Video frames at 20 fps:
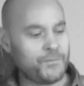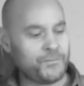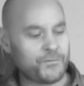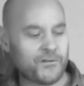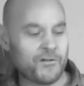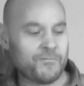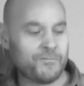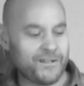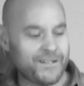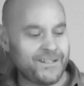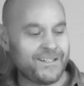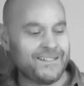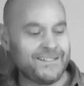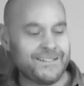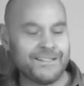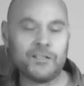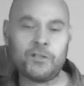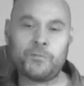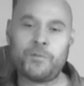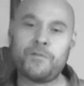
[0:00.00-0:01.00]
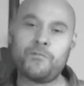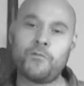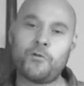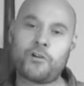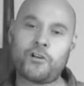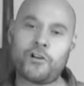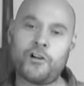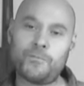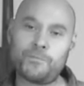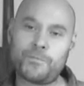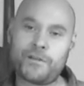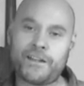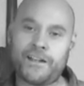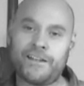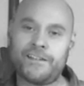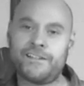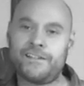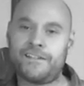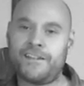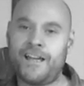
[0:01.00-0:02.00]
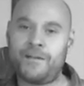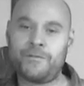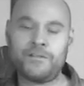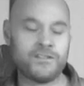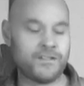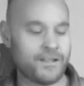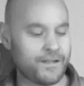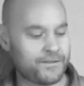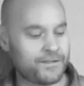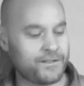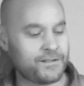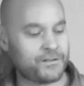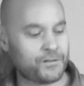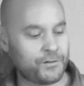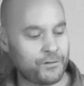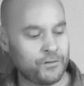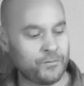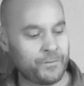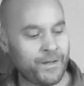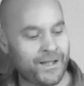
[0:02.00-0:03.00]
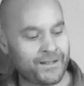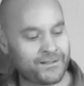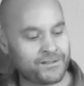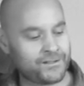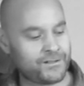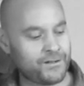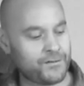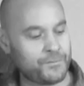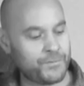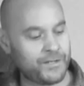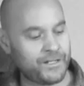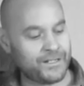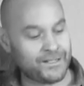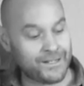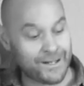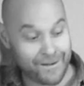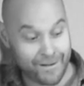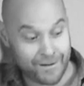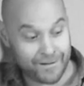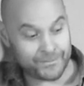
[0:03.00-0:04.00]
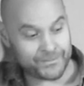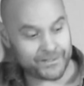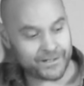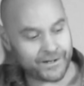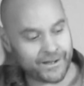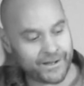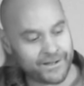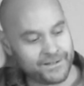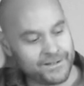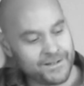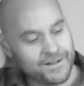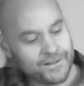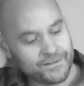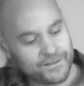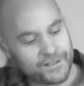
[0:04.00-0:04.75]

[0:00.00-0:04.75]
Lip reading: Probably a little bit more complicated now, but nothing too bad, so don't be alarmed, okay?